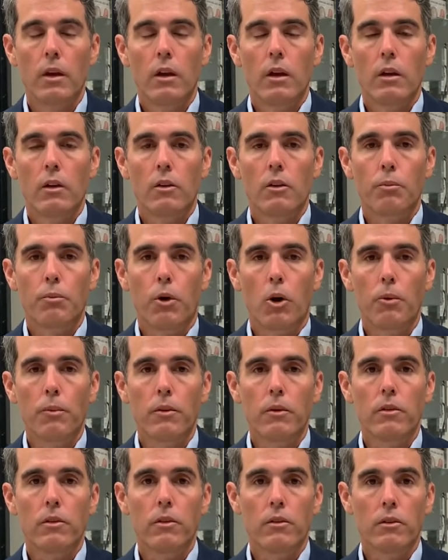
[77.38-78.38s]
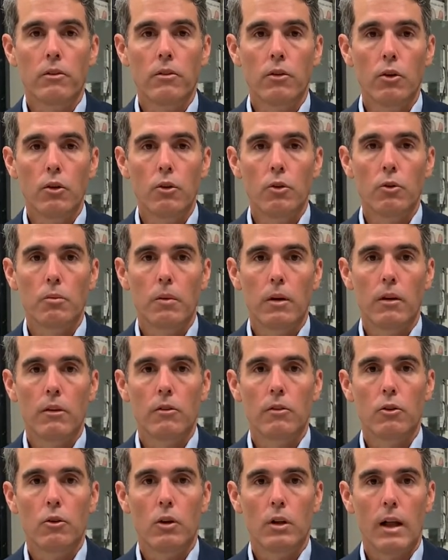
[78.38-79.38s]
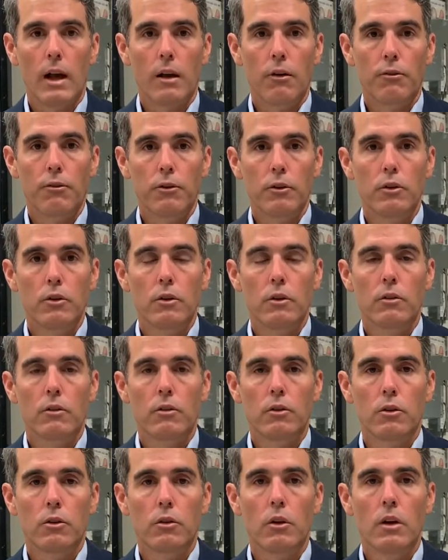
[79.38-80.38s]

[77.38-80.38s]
The purpose of the tube is to allow fluid to